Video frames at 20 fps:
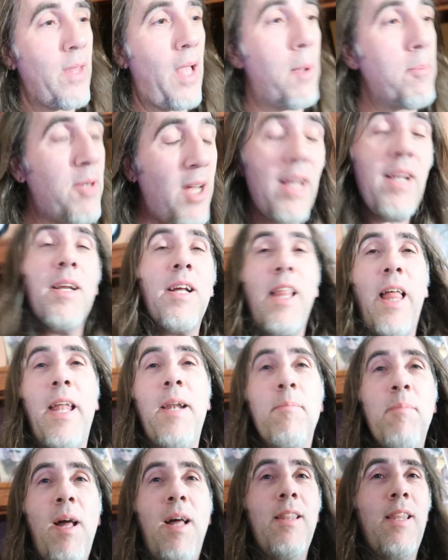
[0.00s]
I'm kind of glad
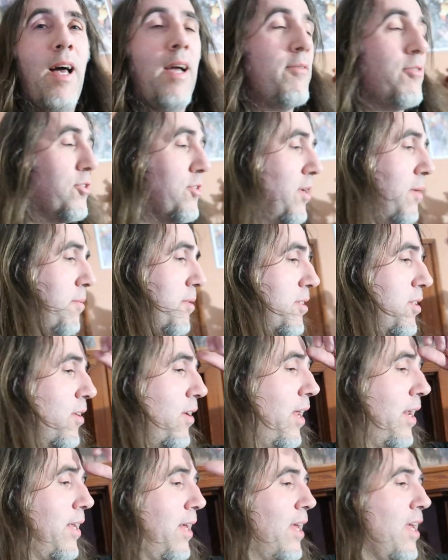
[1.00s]
I'm not live streaming until
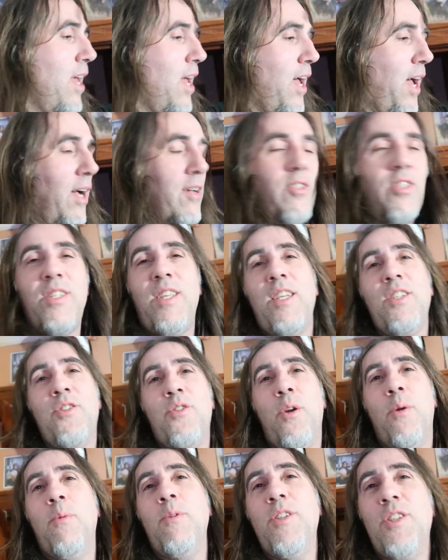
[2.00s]
nine o'clock. I was just like,
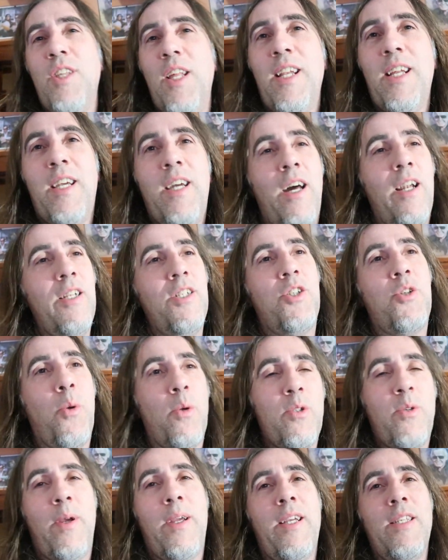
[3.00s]
sure, we're just going to cut it
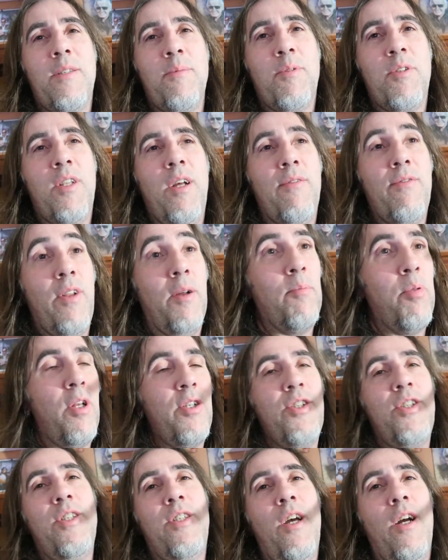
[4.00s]
short so I can get some stuff done.
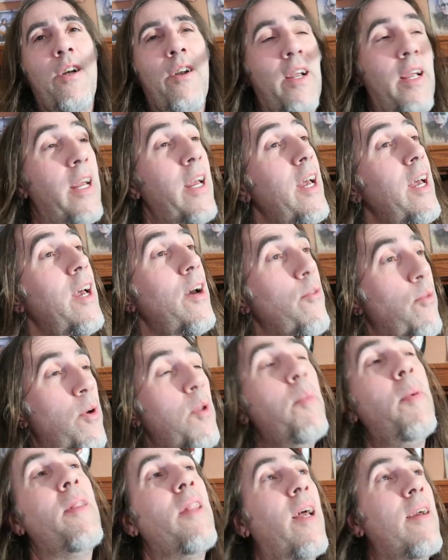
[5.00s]
Plus, she's hungry. If we'd
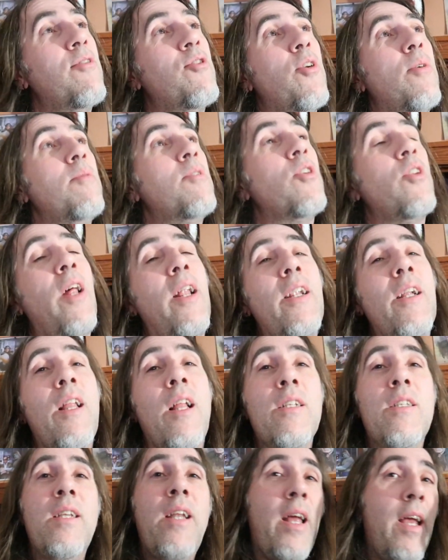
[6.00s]
have been live streaming until nine
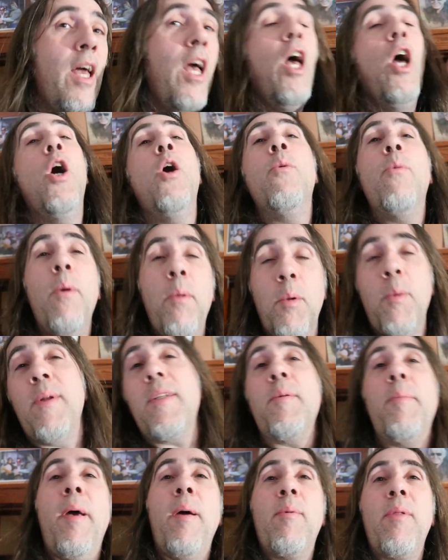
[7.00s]
o'clock tonight, we would have
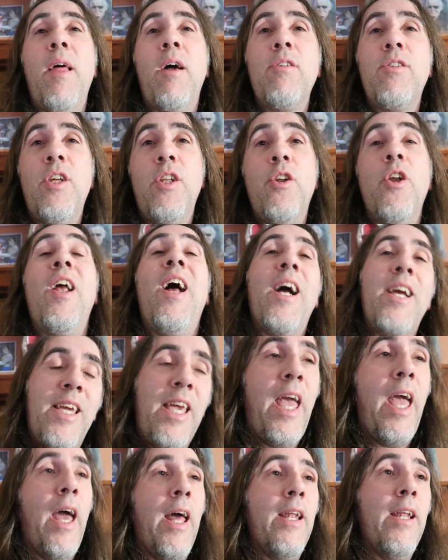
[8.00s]
went to bed without dinner
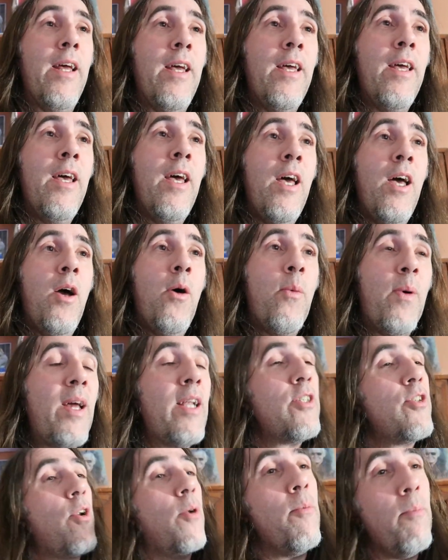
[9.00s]
again. We
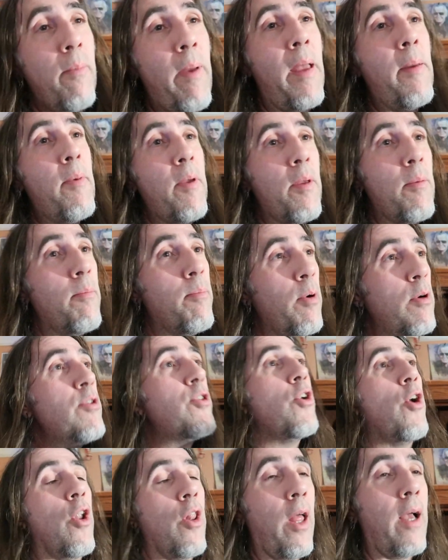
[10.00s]
got to start maybe
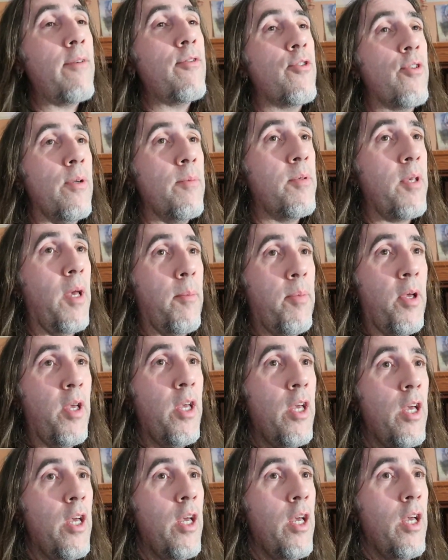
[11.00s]
boosting our live streams up,
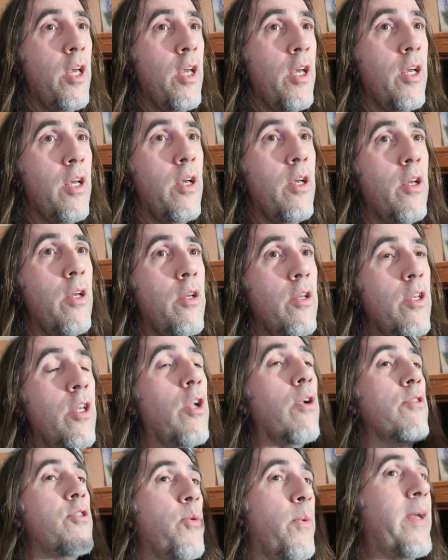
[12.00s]
you
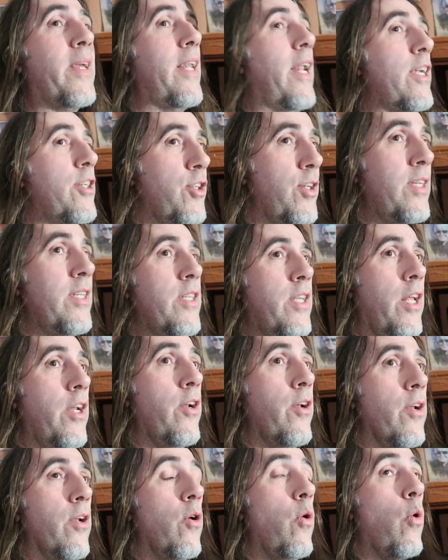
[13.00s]
know, so we can actually eat
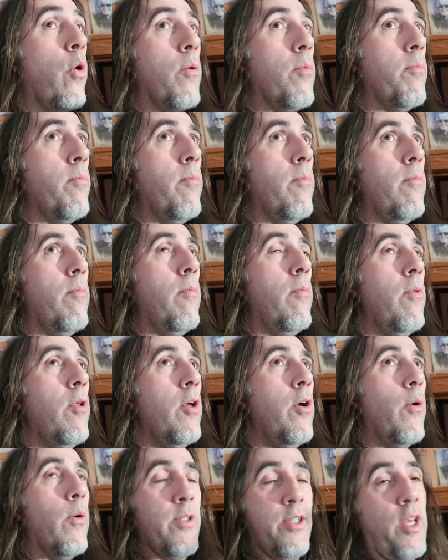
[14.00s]
dinner or
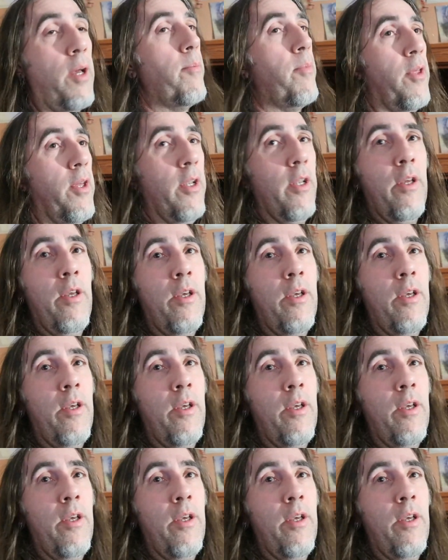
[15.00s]
or something.